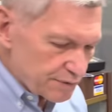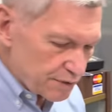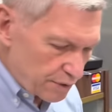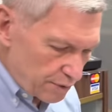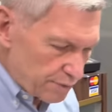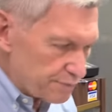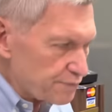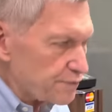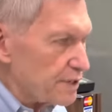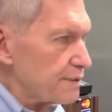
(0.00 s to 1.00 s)
gold
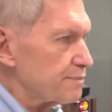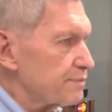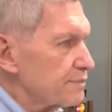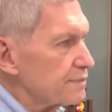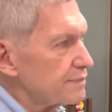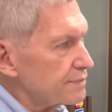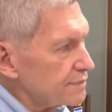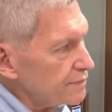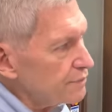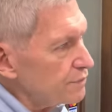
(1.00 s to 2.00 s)
from
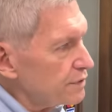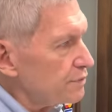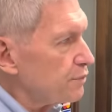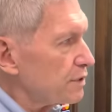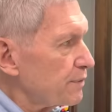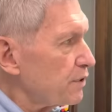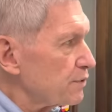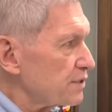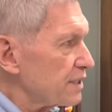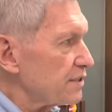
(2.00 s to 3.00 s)
one of my
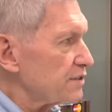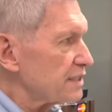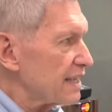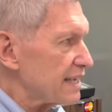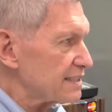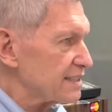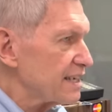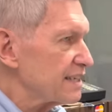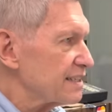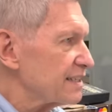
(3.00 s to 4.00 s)
wholesalers last mm -hmm.
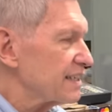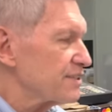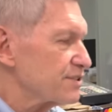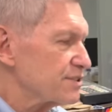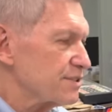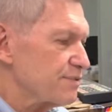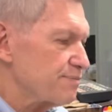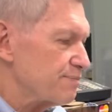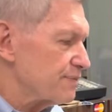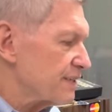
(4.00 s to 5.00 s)
night. I should have,
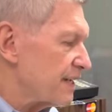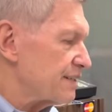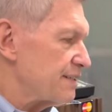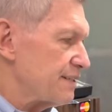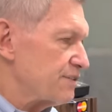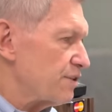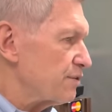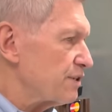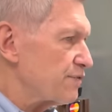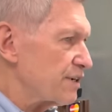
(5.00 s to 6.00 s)
mm -hmm. I, I mm-hmm.
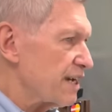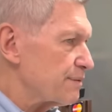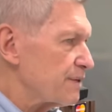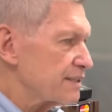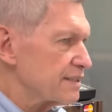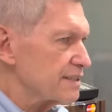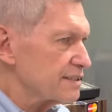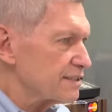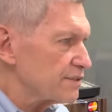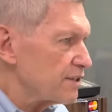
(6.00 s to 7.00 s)
totally forgot about the,
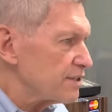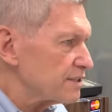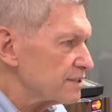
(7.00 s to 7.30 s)
the call.